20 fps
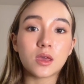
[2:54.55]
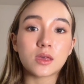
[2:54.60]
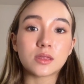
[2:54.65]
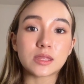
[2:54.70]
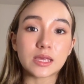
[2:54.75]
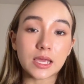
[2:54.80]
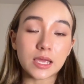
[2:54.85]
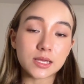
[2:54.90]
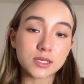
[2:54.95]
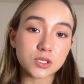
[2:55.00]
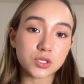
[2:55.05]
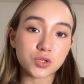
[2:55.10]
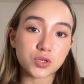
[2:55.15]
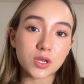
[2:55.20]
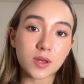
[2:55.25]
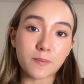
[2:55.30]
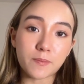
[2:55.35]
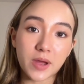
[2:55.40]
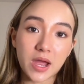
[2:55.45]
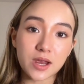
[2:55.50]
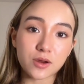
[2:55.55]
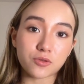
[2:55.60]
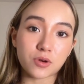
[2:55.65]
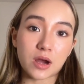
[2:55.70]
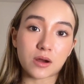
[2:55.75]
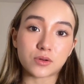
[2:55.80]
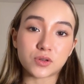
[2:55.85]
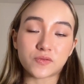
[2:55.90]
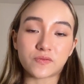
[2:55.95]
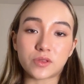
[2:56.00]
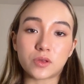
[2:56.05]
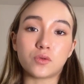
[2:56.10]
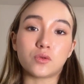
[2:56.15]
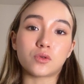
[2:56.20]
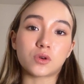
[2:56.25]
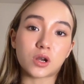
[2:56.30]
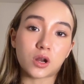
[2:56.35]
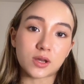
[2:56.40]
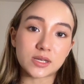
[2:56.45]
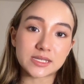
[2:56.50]
the history and background of the
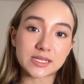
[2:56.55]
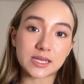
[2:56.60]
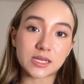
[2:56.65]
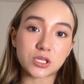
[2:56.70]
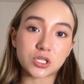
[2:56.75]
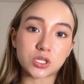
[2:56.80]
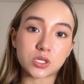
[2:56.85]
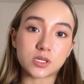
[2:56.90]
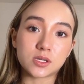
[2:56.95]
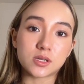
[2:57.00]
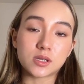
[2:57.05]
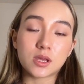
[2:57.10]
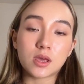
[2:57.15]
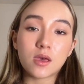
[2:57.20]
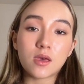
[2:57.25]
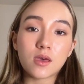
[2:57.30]
organisation,